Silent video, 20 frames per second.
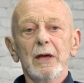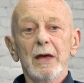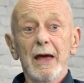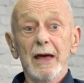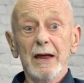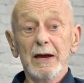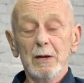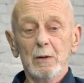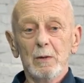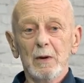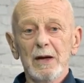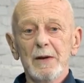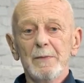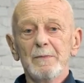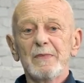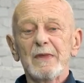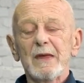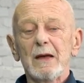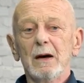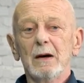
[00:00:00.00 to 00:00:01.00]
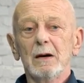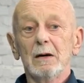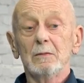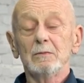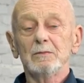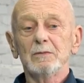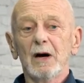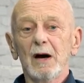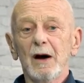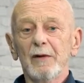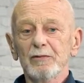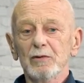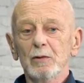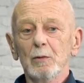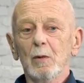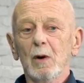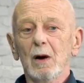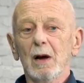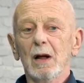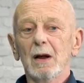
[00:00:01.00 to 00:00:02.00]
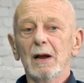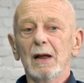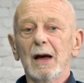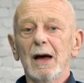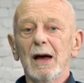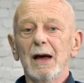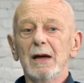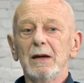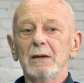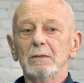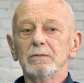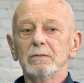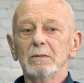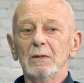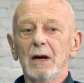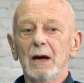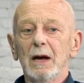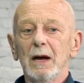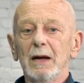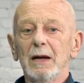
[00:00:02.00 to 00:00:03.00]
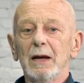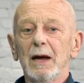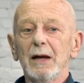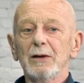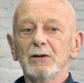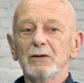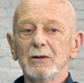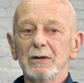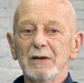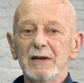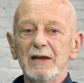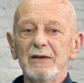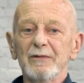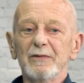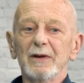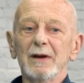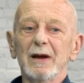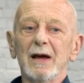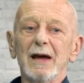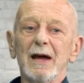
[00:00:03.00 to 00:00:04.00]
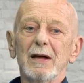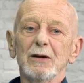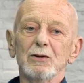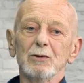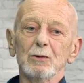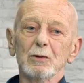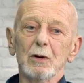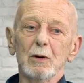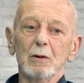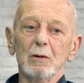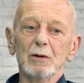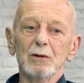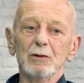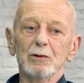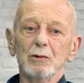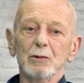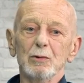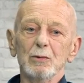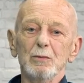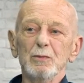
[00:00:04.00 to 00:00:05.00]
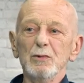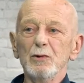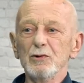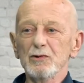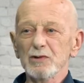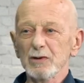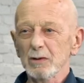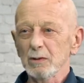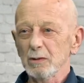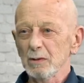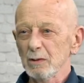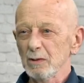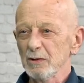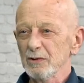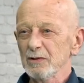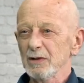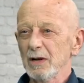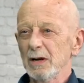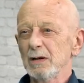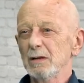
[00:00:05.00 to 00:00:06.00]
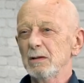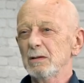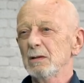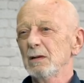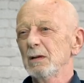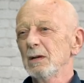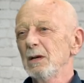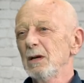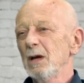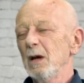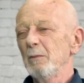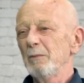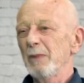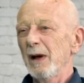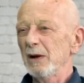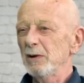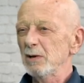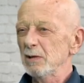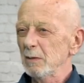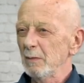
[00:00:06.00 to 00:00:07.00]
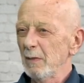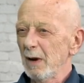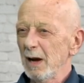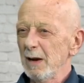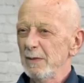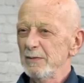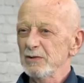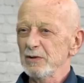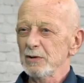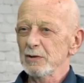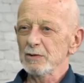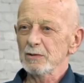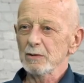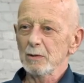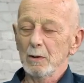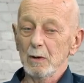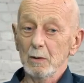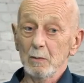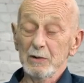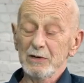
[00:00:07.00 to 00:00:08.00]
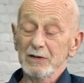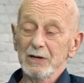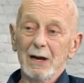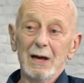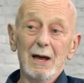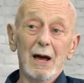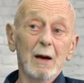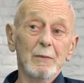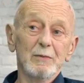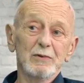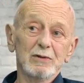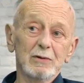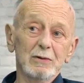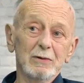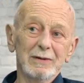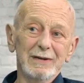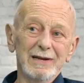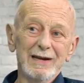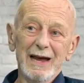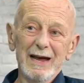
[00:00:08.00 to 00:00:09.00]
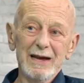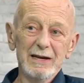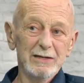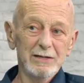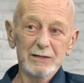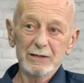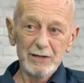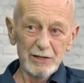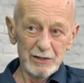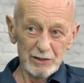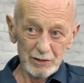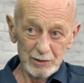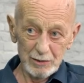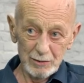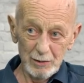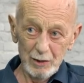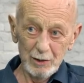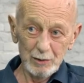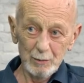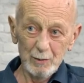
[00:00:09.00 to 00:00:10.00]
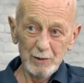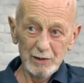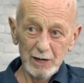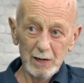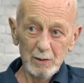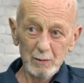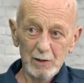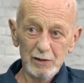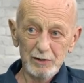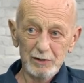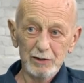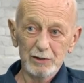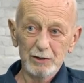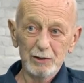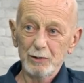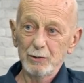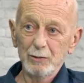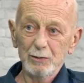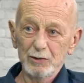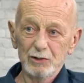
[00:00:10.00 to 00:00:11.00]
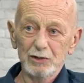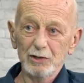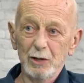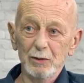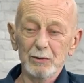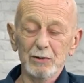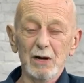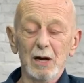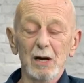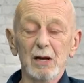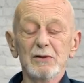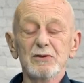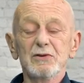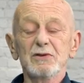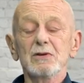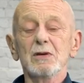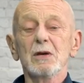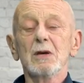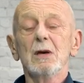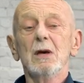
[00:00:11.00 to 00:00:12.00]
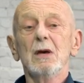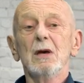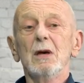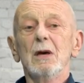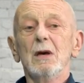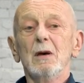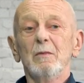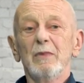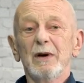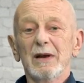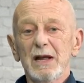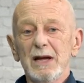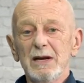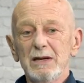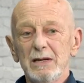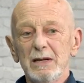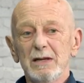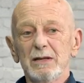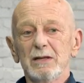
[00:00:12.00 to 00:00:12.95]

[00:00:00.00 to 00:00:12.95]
Anyway, after a while, I had to leave and I had to go and do musicals and pantomimes and so on, which I absolutely hated. This is not what I wanted to do, show dance. But I did